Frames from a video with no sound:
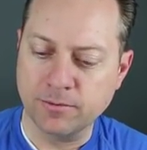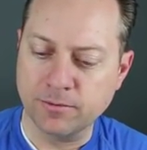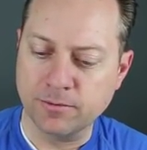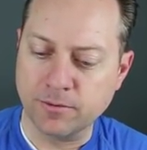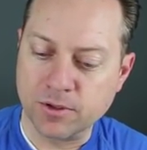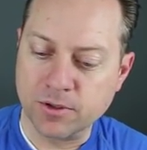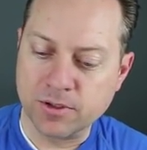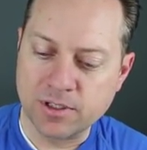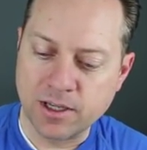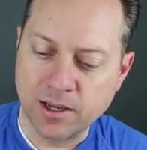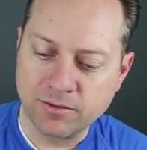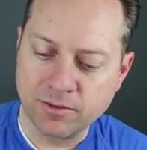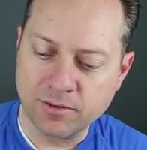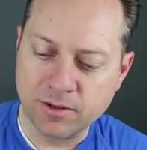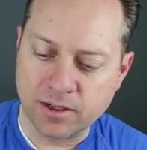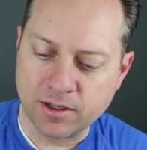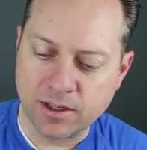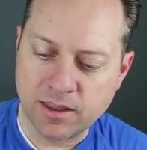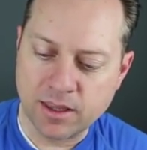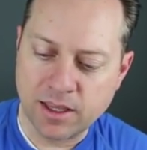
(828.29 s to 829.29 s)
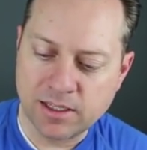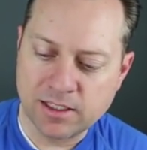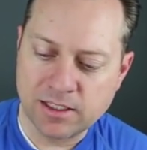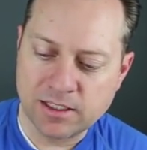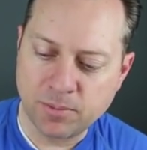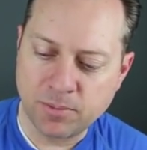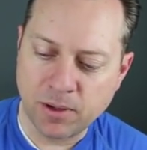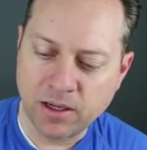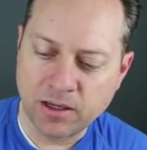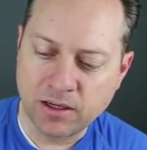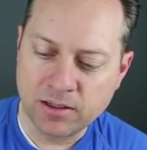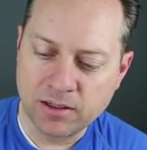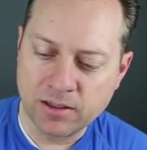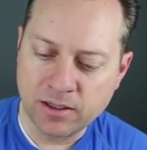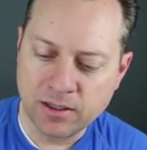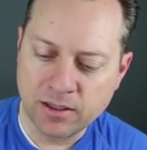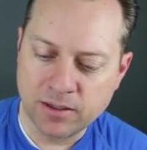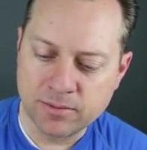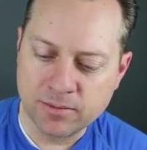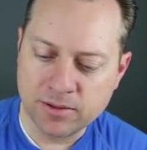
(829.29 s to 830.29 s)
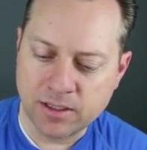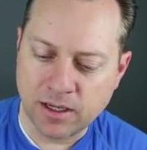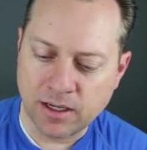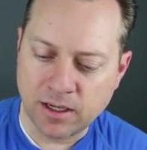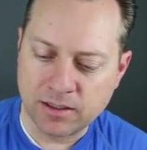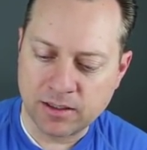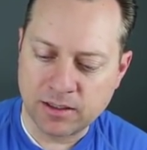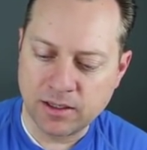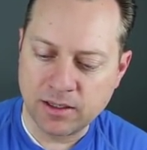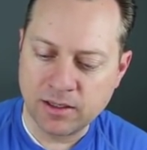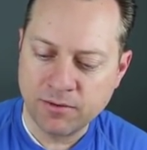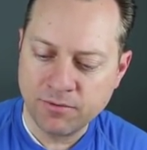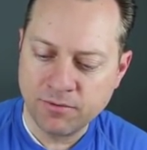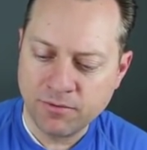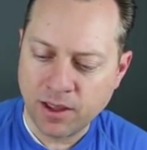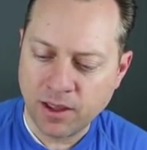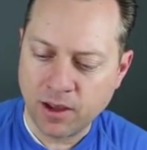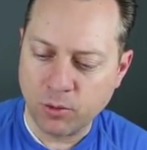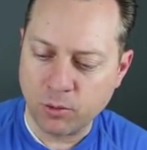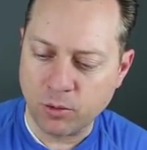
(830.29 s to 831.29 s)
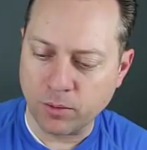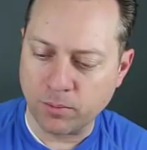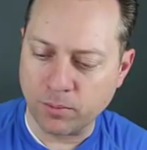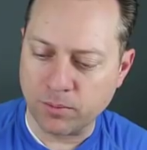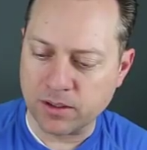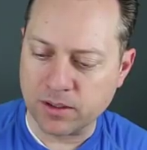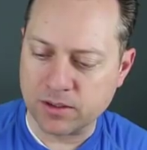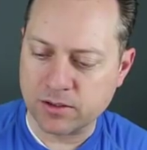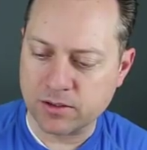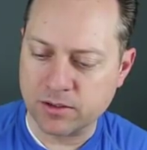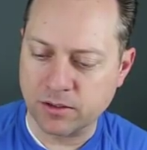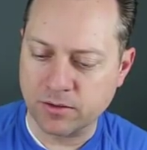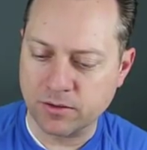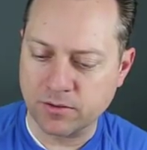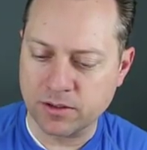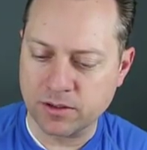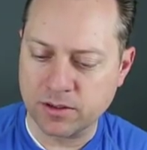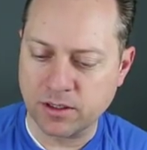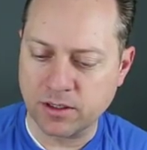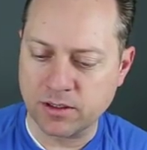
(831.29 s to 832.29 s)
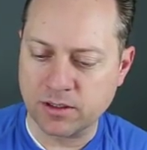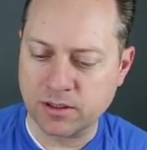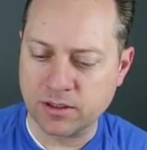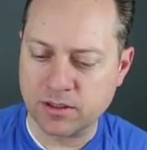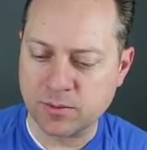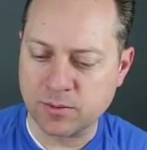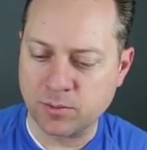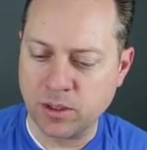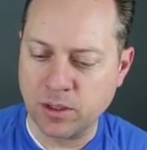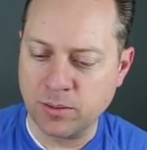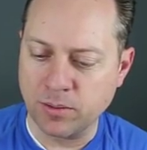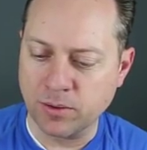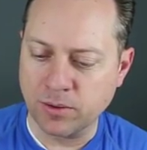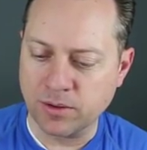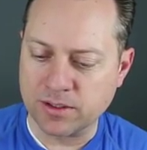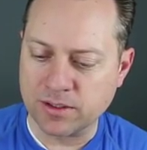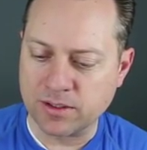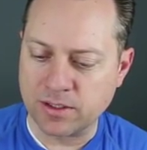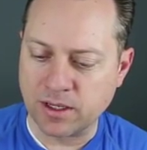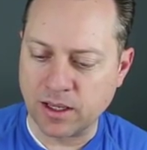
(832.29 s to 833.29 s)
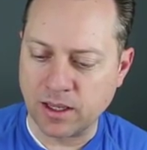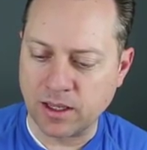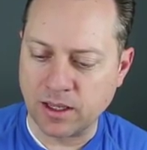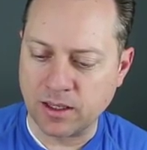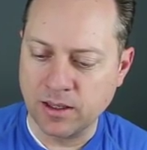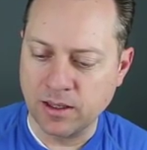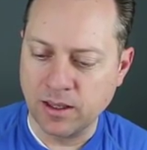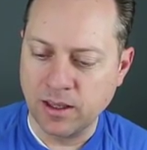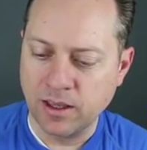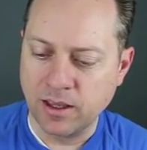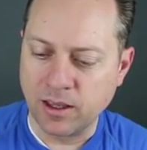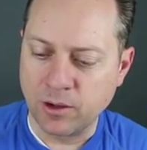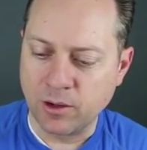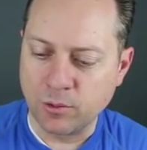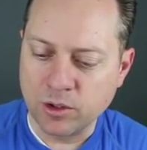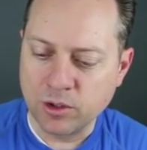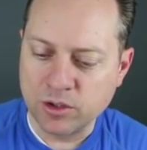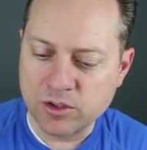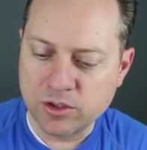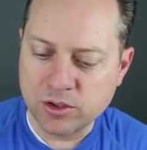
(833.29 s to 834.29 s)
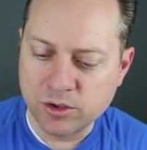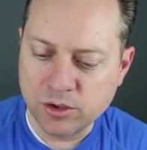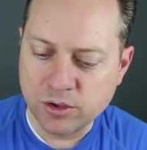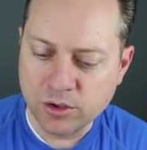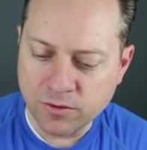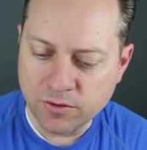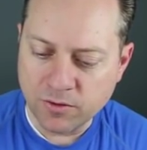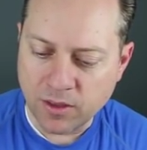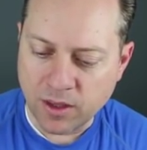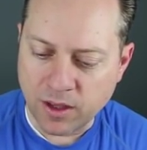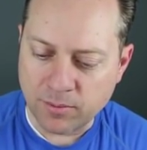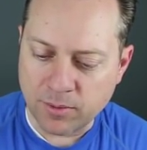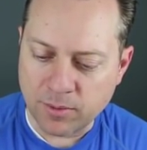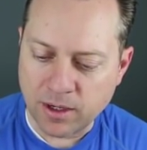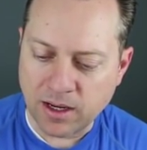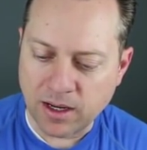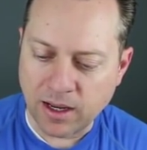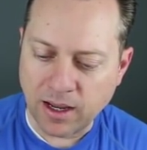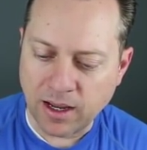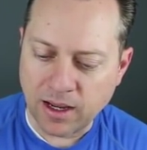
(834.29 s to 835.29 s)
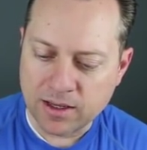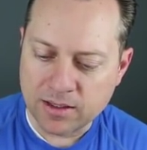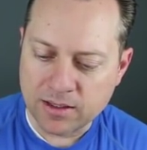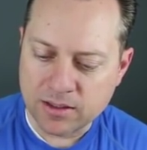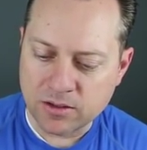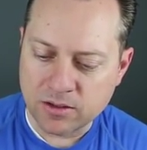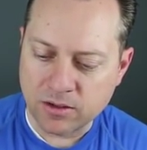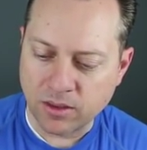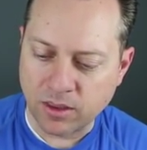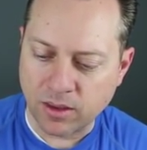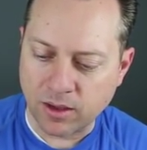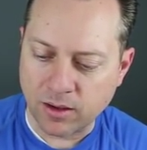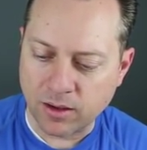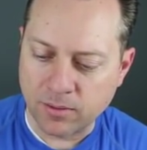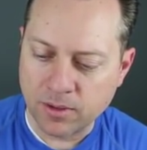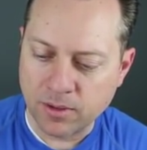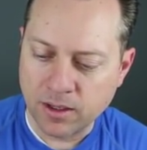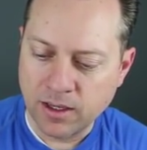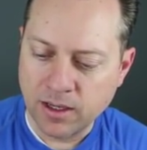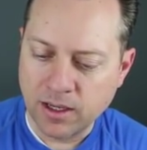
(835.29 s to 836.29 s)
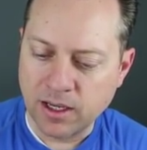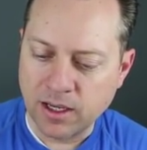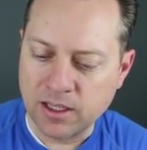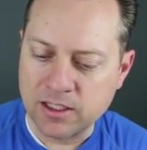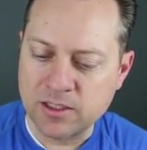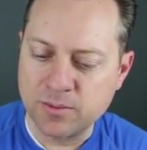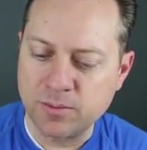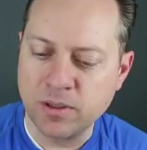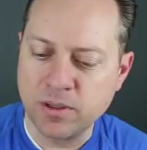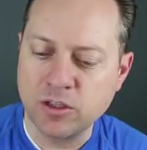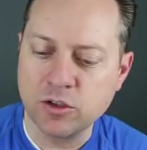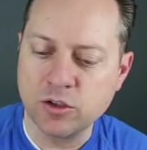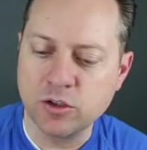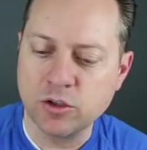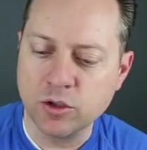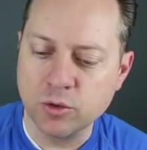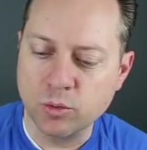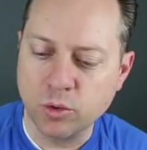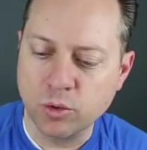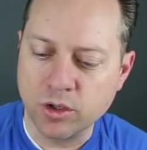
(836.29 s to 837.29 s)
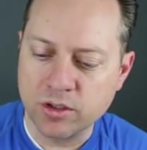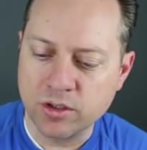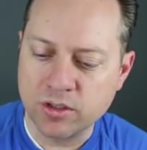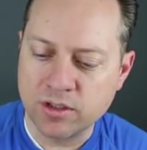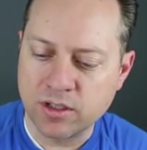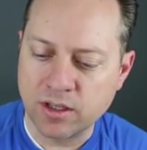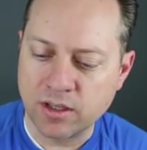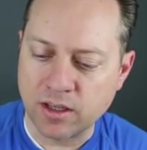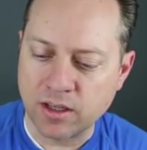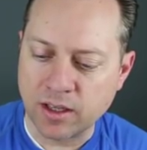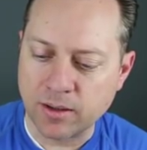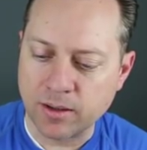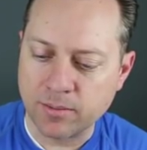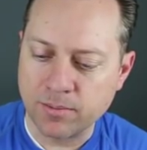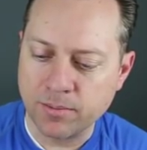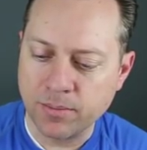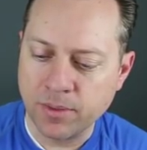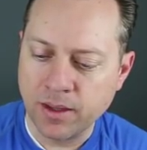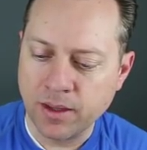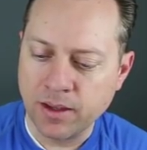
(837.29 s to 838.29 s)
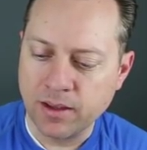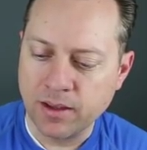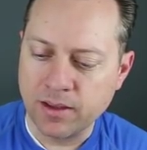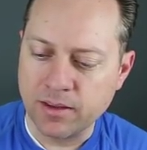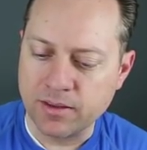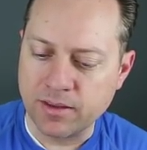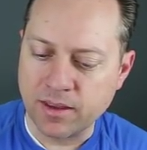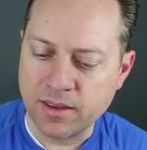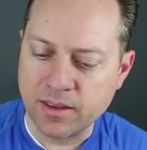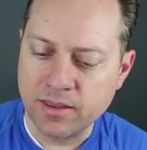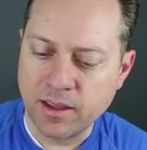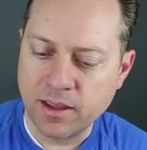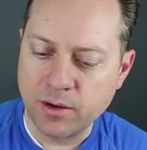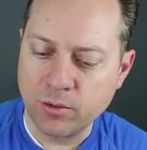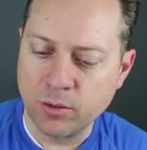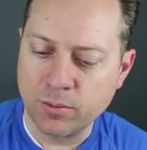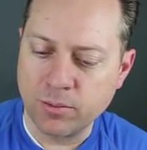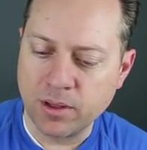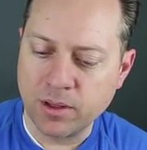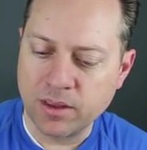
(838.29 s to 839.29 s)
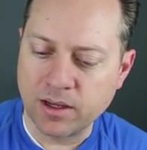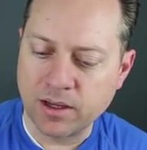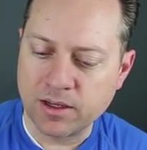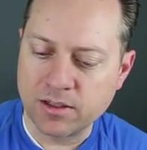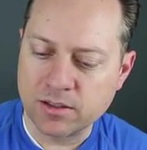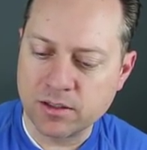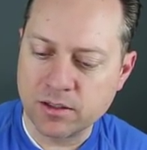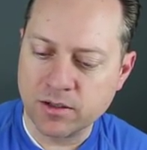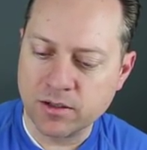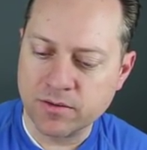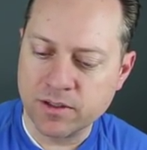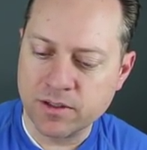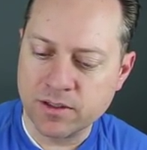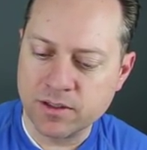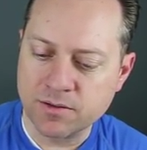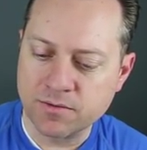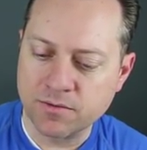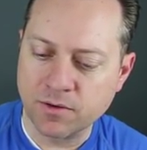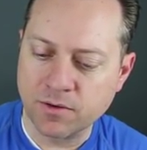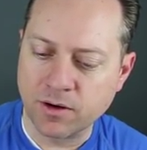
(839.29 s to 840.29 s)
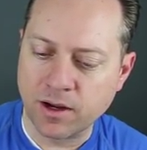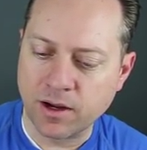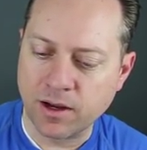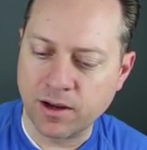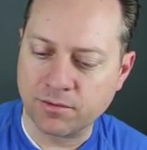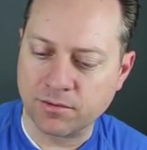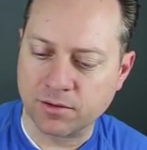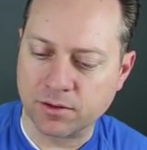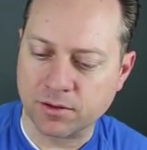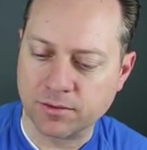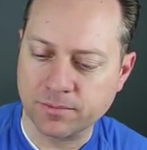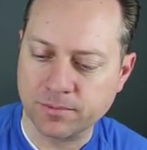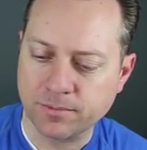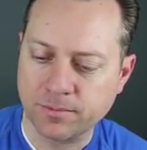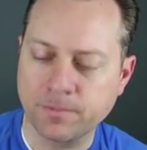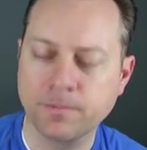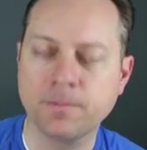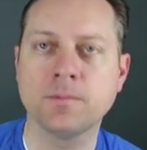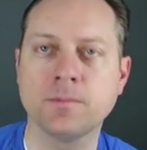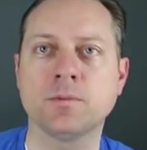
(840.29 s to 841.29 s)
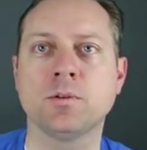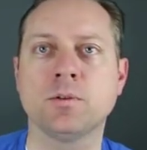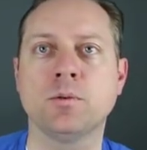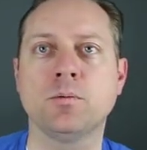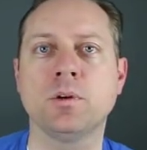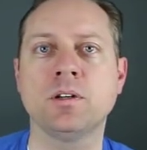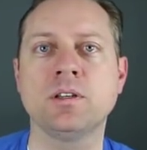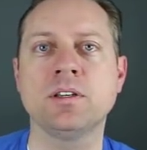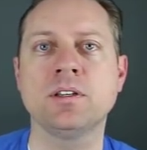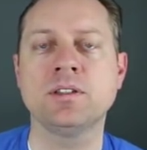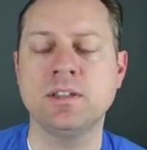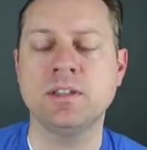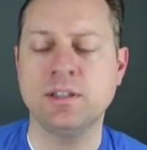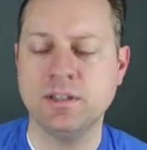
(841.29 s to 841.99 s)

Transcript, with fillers: Verse 7 And they spake unto him, saying, If thou wilt be a servant unto this people this day, and wilt serve them and answer them, and speak good words to them, then they will be thy servants forever. So what does